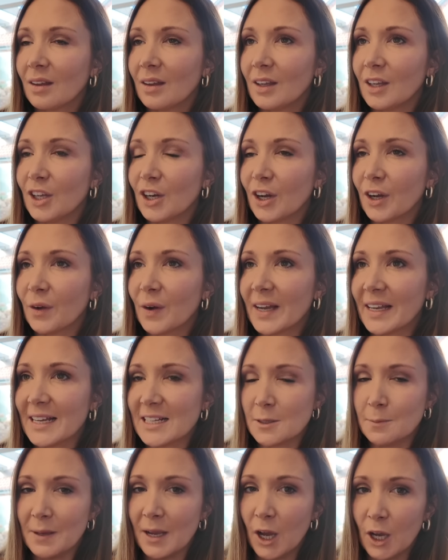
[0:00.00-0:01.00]
I get
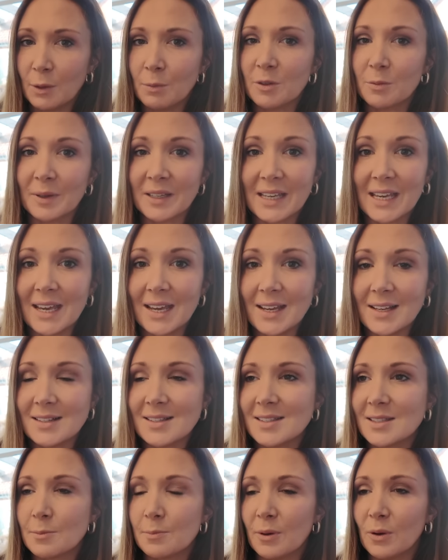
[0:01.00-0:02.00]
to be at home with my
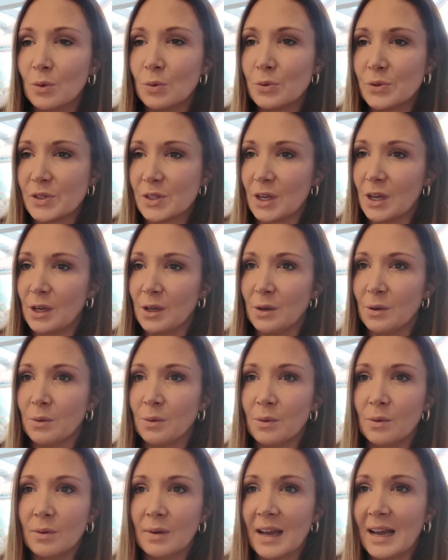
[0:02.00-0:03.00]
kids, but also
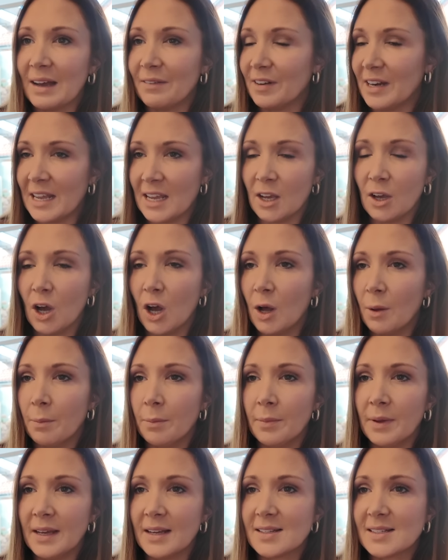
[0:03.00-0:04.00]
have an
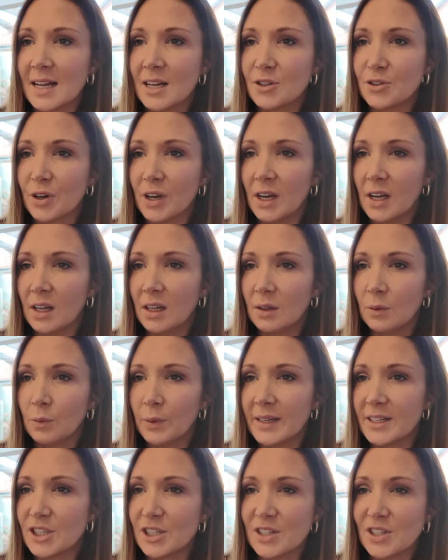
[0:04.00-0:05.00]
income, etc.,
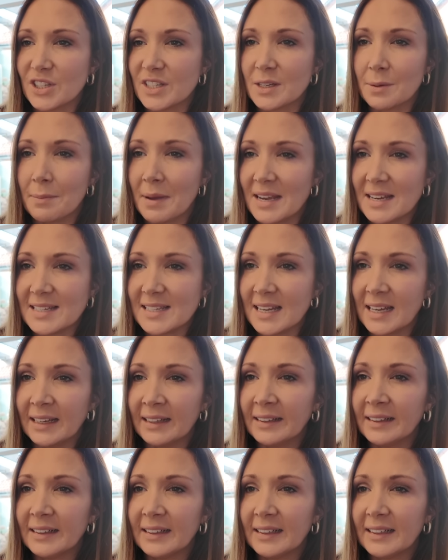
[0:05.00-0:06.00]
which is just
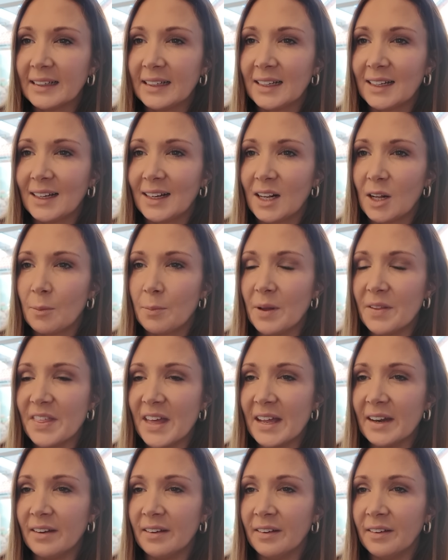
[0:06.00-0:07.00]
amazing. But
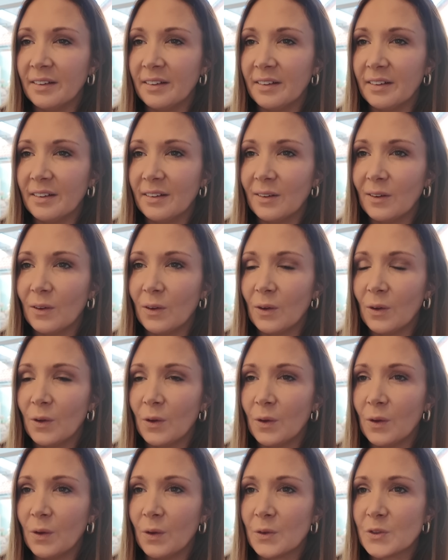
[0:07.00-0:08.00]
then
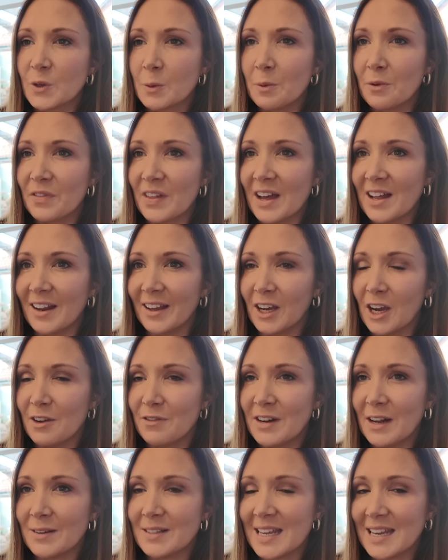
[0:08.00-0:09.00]
on top of that, like, I've
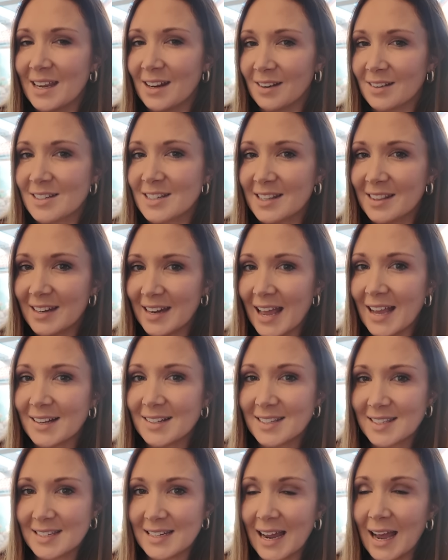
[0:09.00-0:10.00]
now taken us to the
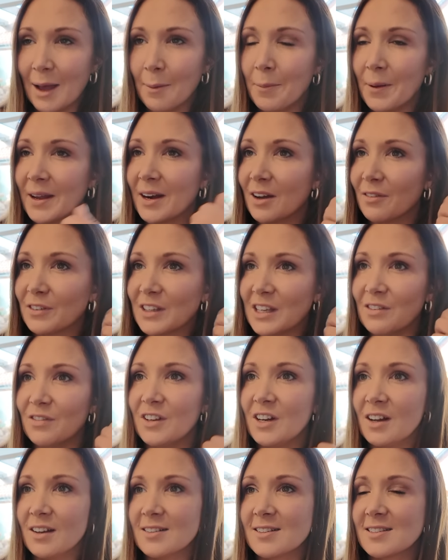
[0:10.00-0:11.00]
next step and I've given
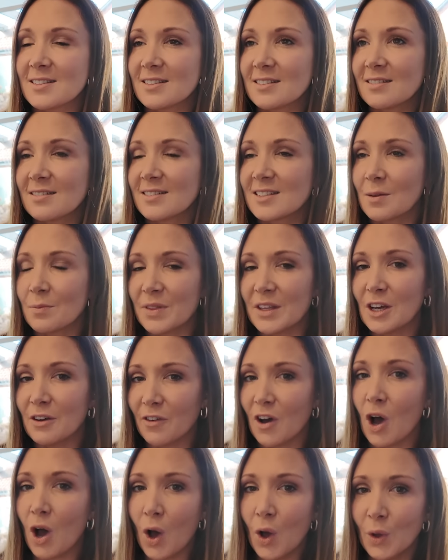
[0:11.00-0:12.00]
us something of
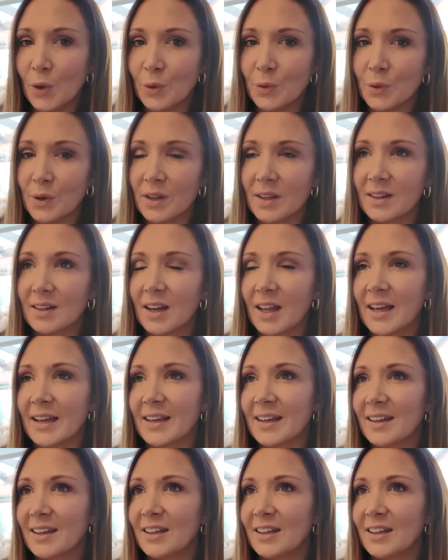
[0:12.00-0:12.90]
our own. Like,